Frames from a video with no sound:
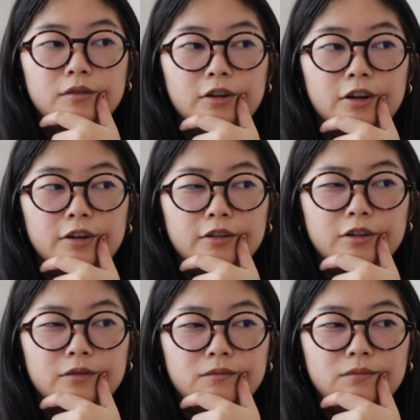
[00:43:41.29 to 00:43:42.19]

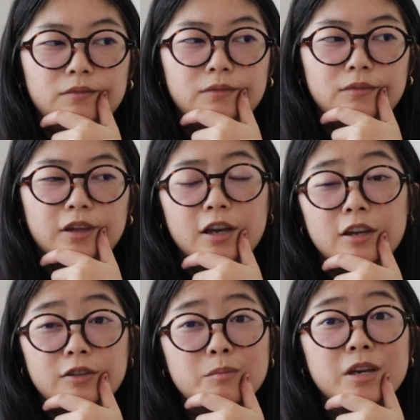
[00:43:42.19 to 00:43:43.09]

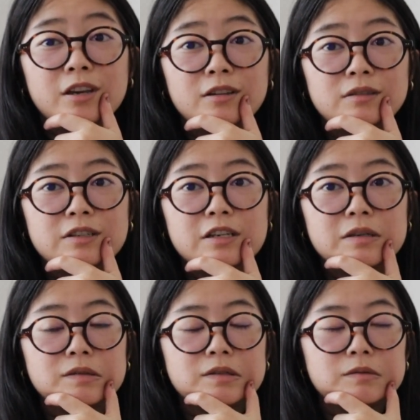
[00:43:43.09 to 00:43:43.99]
Yume
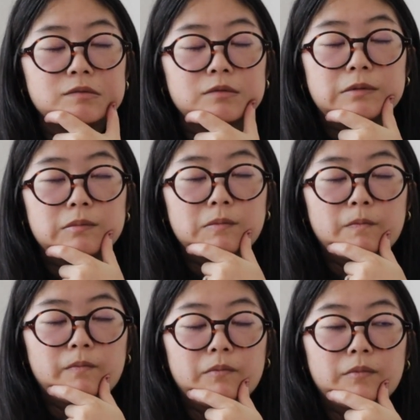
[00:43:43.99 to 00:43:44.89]
is
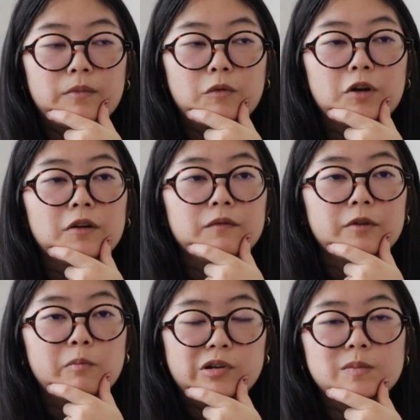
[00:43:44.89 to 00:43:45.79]
one of
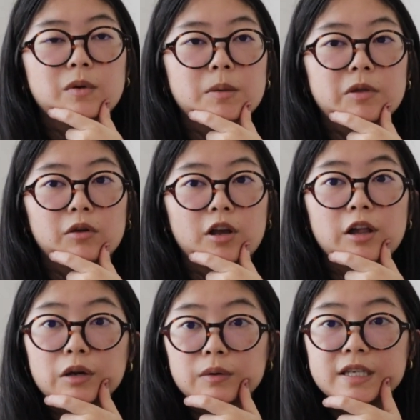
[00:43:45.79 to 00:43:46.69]
the most popular
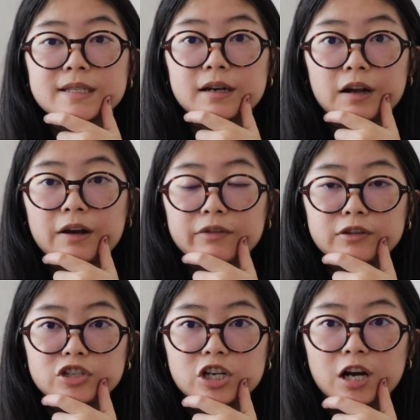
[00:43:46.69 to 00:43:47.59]
colorways that I have
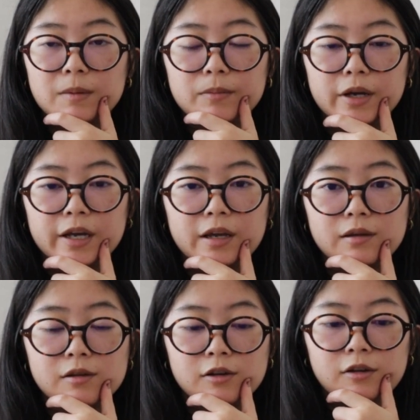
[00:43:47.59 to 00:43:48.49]
in the shop. I